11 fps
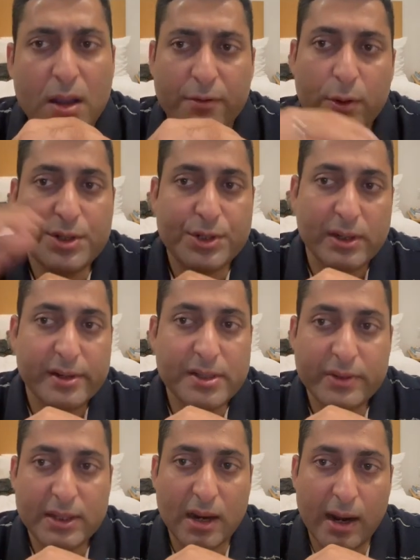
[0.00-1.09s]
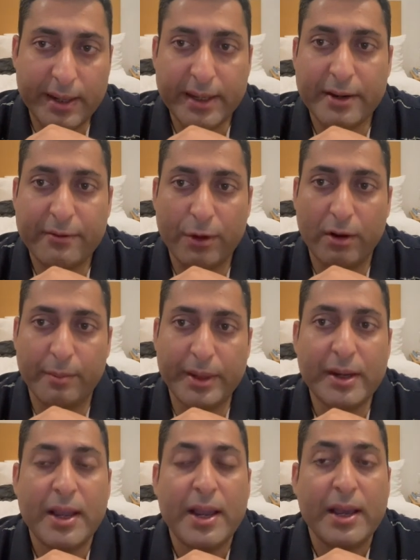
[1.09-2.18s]
For children with cardiac involvement,
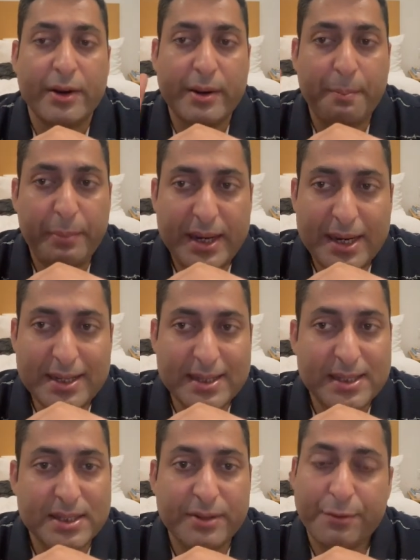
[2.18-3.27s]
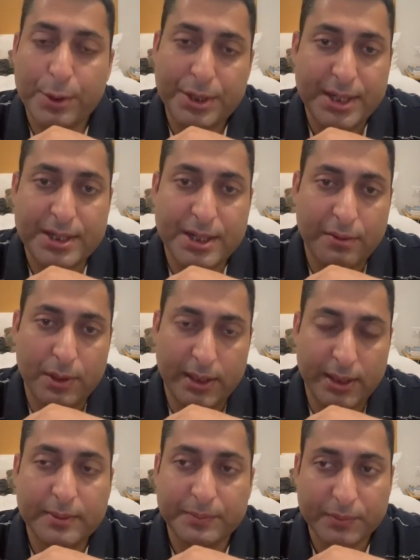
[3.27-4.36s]
repeat ECG 48 hourly,
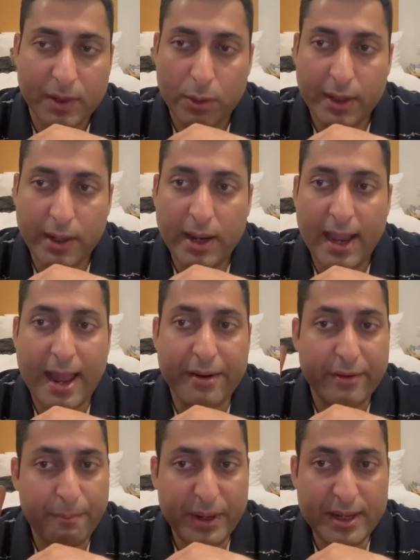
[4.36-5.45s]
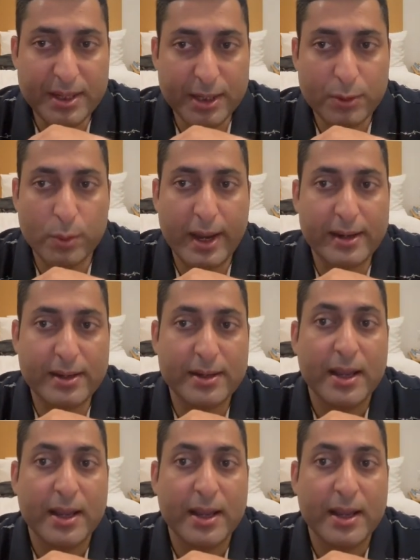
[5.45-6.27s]
okay, and repeat echo at